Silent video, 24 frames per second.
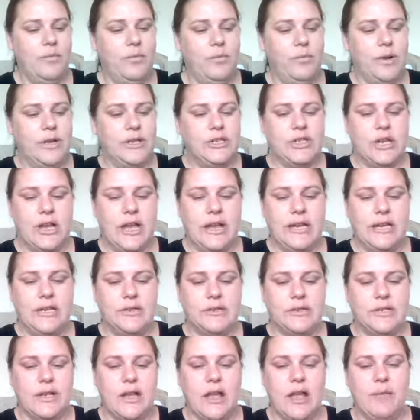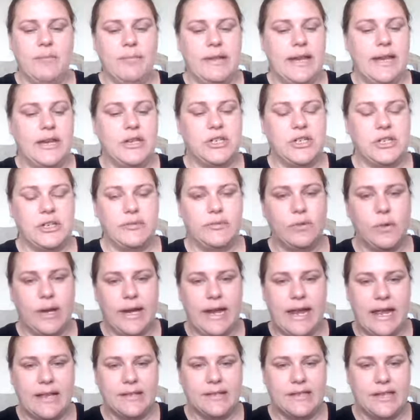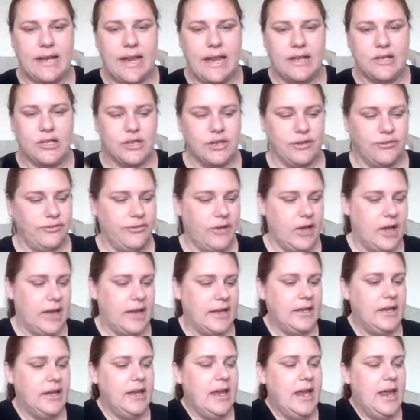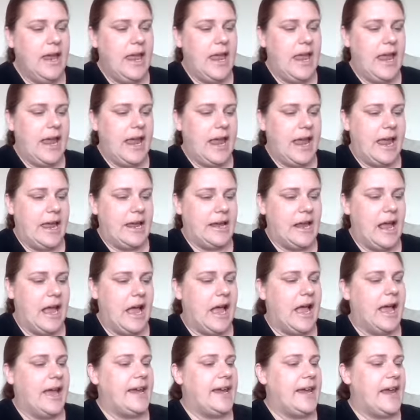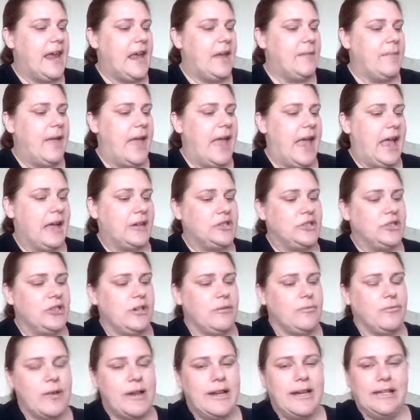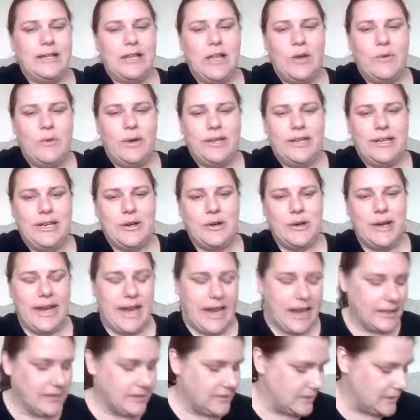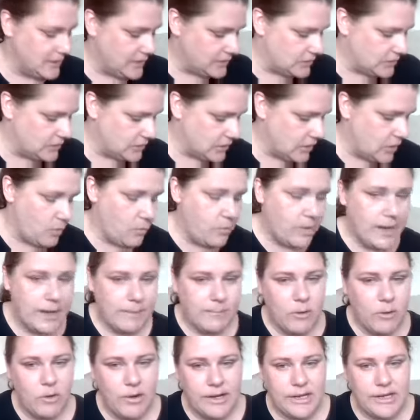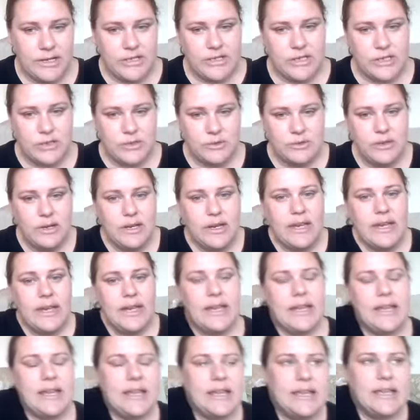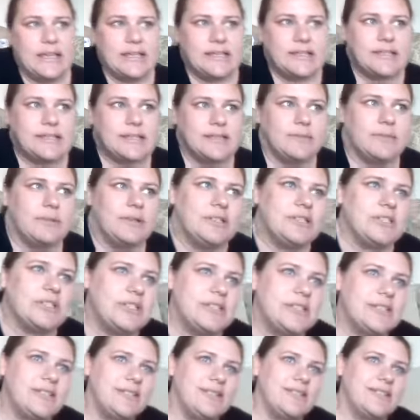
which I use a combination of organza and chiffon, and I am actually running low on the organza. So what I'm going to do is, let me just